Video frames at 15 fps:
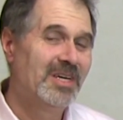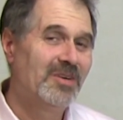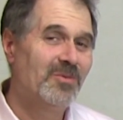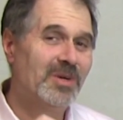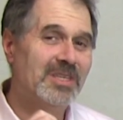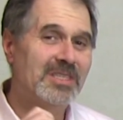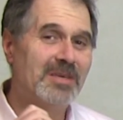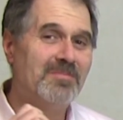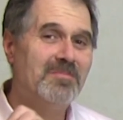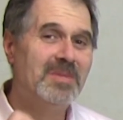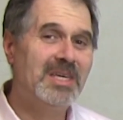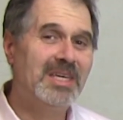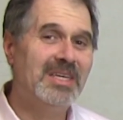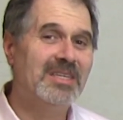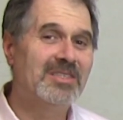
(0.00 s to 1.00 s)
What does it
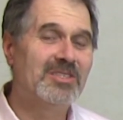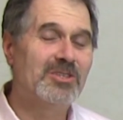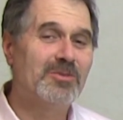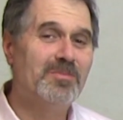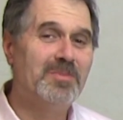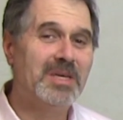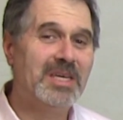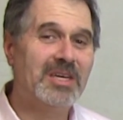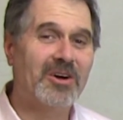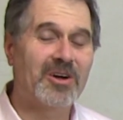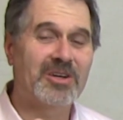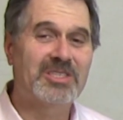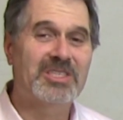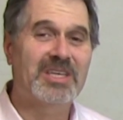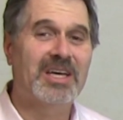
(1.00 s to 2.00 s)
mean to be
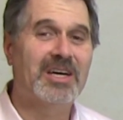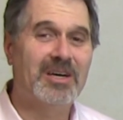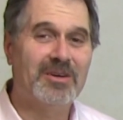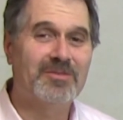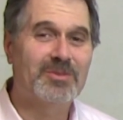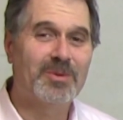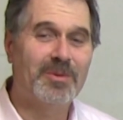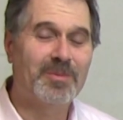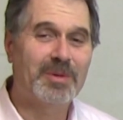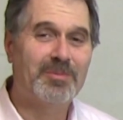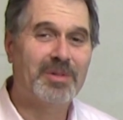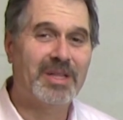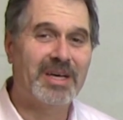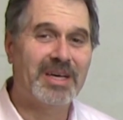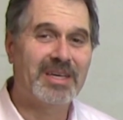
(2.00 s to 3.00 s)
ourselves when we
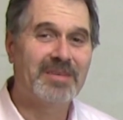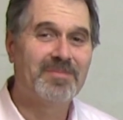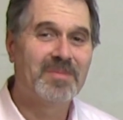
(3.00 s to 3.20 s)
play?